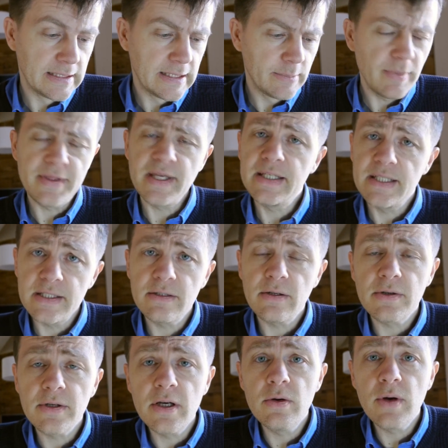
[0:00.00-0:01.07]
but they did
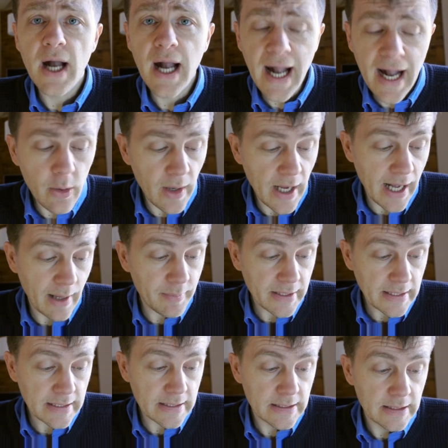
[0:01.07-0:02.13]
not know how
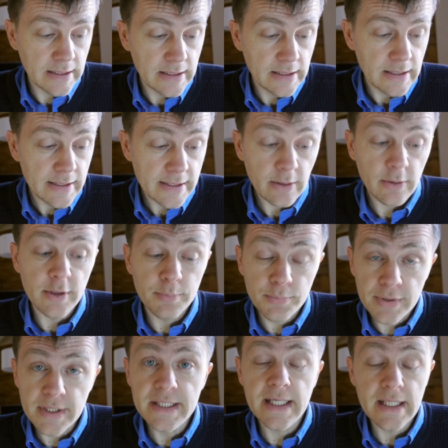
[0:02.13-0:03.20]
happy till the
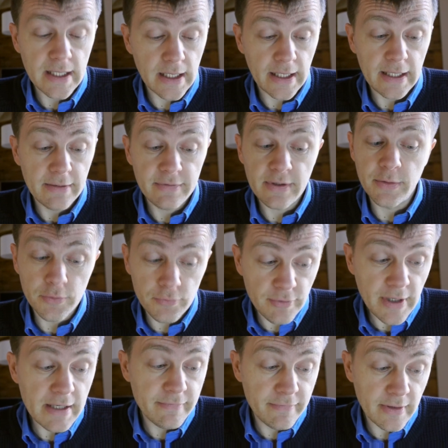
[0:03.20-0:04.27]
pretty life in the
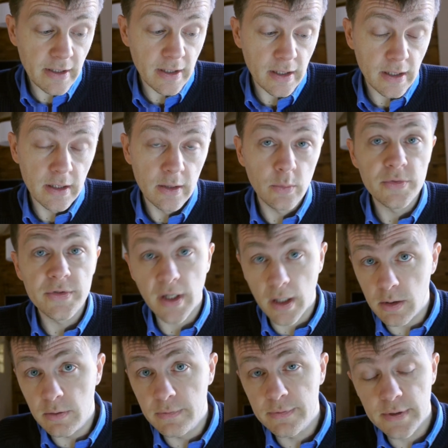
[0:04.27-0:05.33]
red villa was
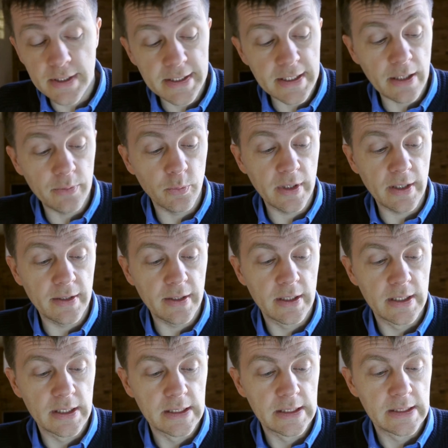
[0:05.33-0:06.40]
over and done with,
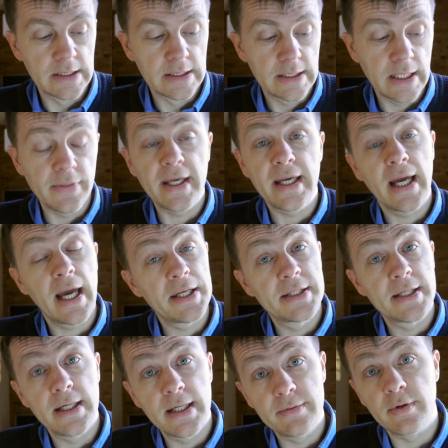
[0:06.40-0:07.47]
and they had
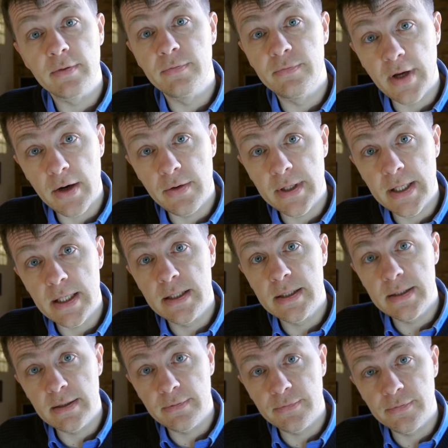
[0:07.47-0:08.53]
to live a very
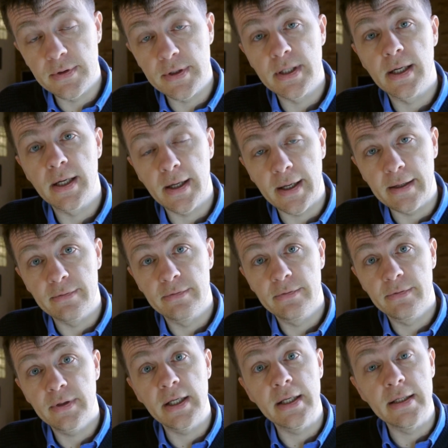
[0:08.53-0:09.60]
different
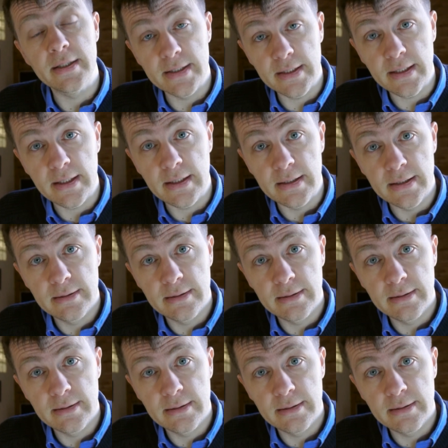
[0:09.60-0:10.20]
life indeed.